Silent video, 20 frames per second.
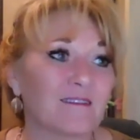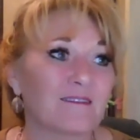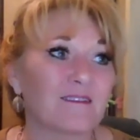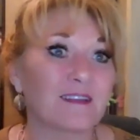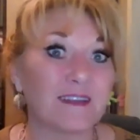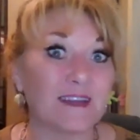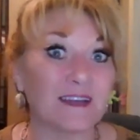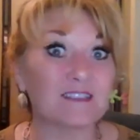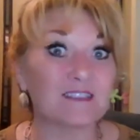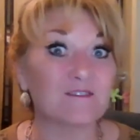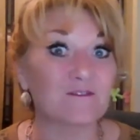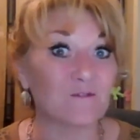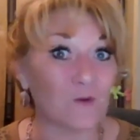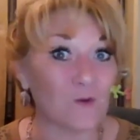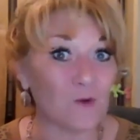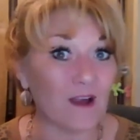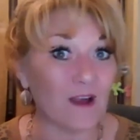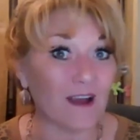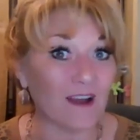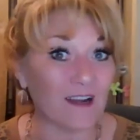The next
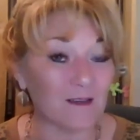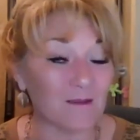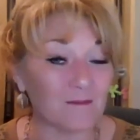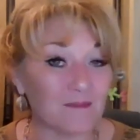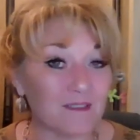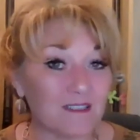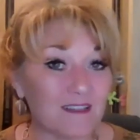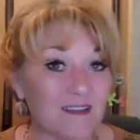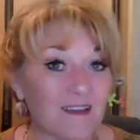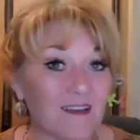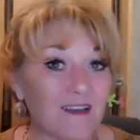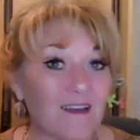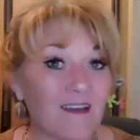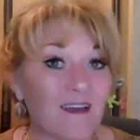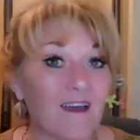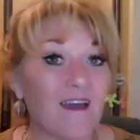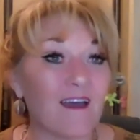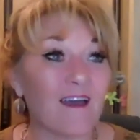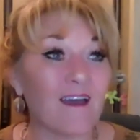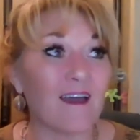4 items
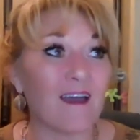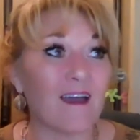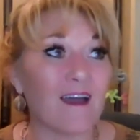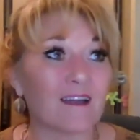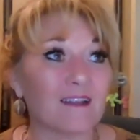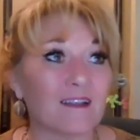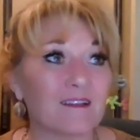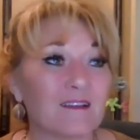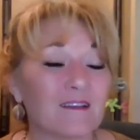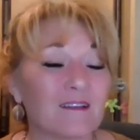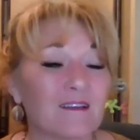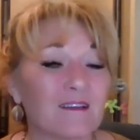at